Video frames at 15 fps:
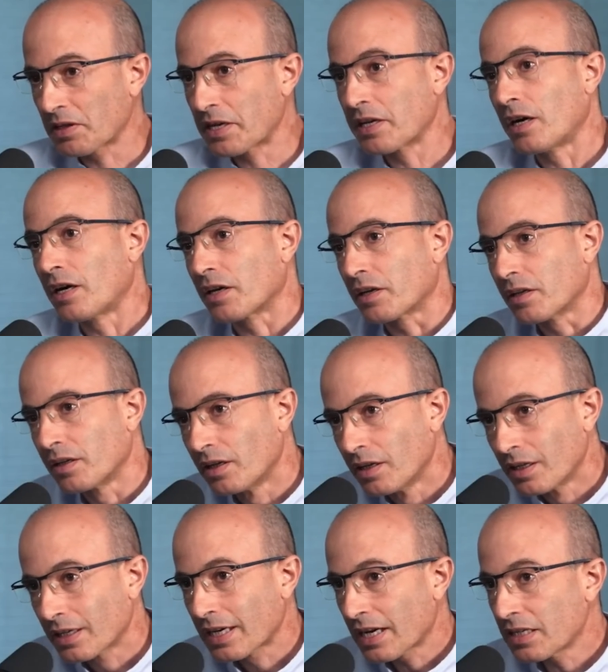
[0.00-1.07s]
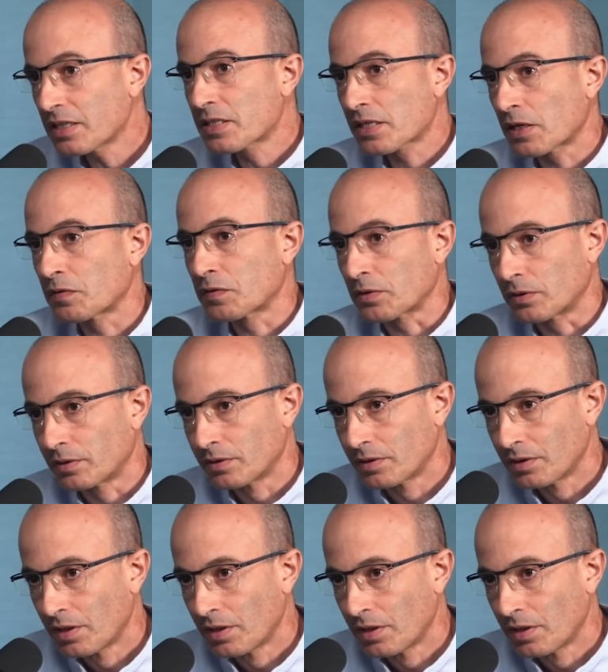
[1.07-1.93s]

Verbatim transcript: A I. Can it suffer?